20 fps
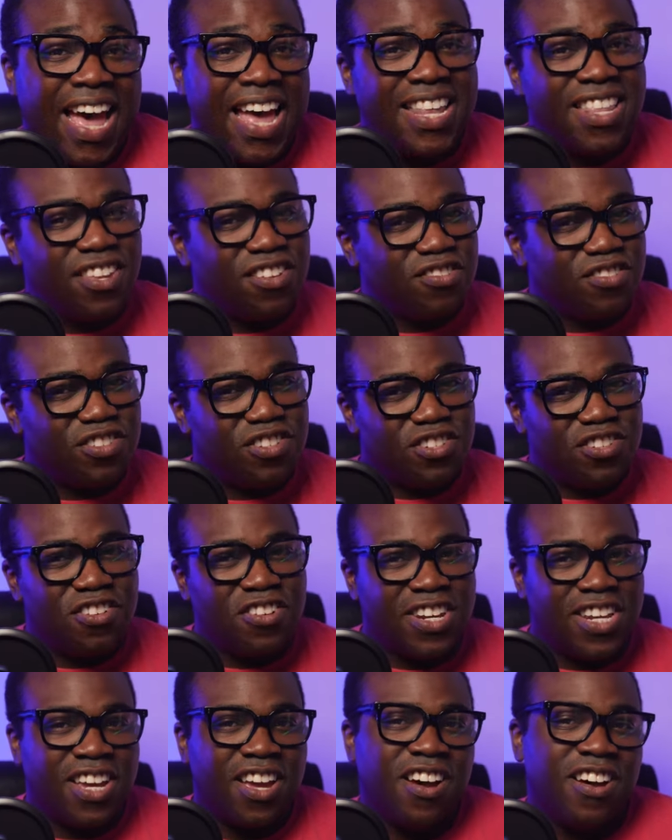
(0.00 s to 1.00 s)
and that
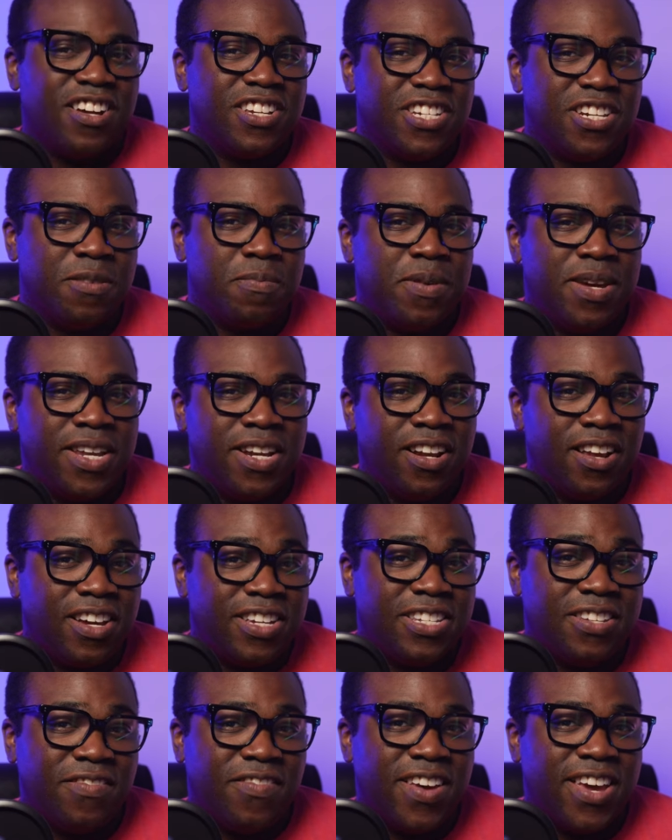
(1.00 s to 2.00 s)
stunning RGB
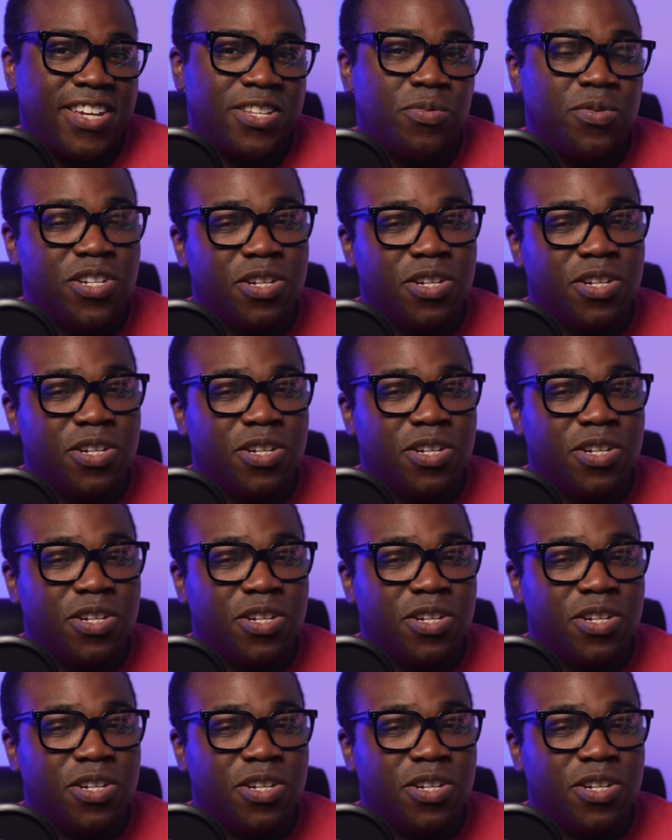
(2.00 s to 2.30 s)
light effect,